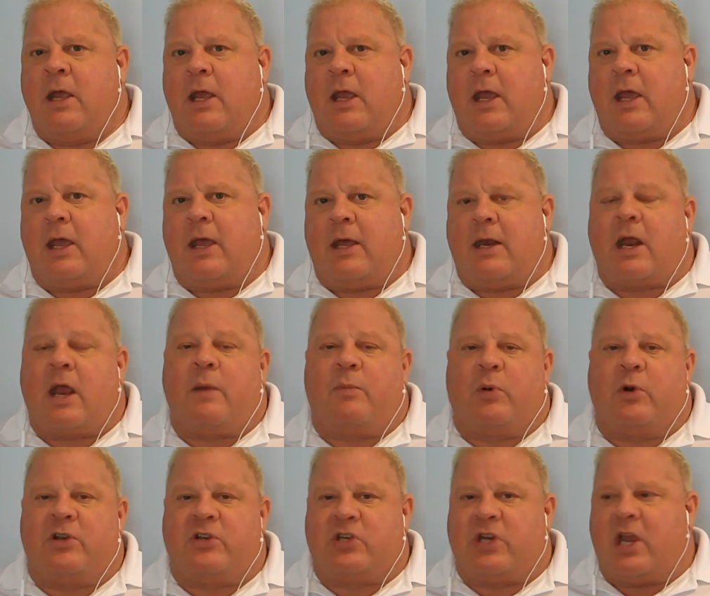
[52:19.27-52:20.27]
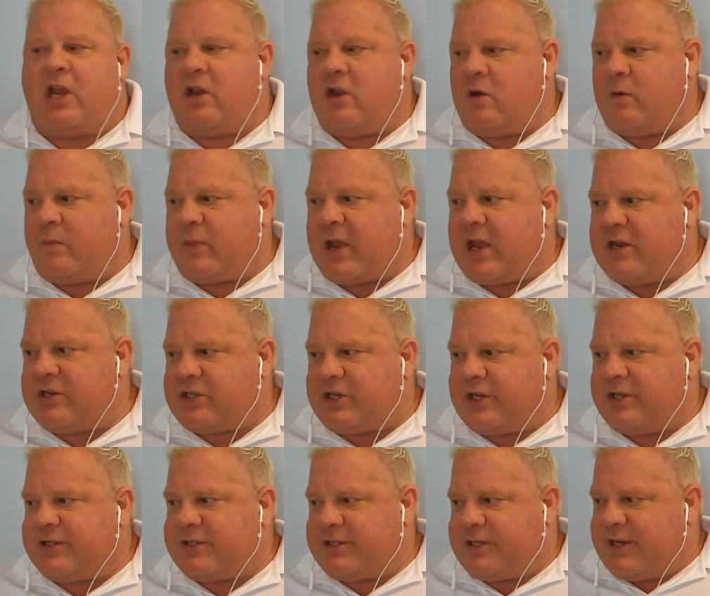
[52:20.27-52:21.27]
And I appreciate your
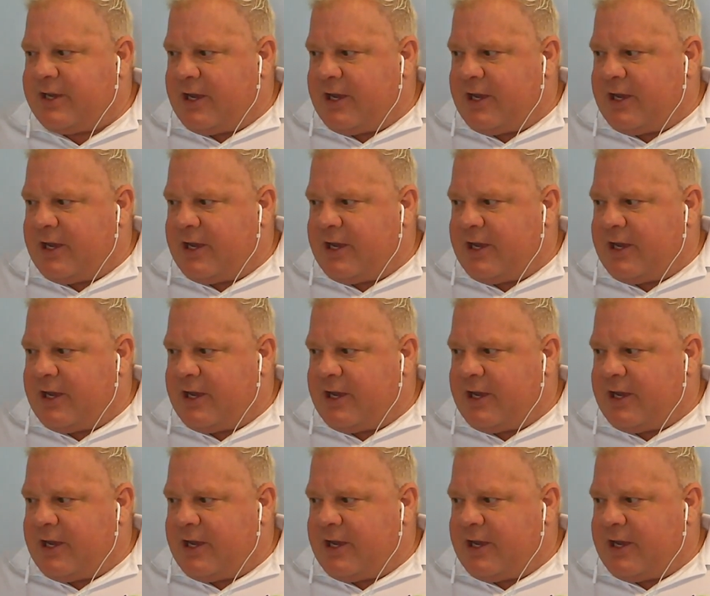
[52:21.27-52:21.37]
patience.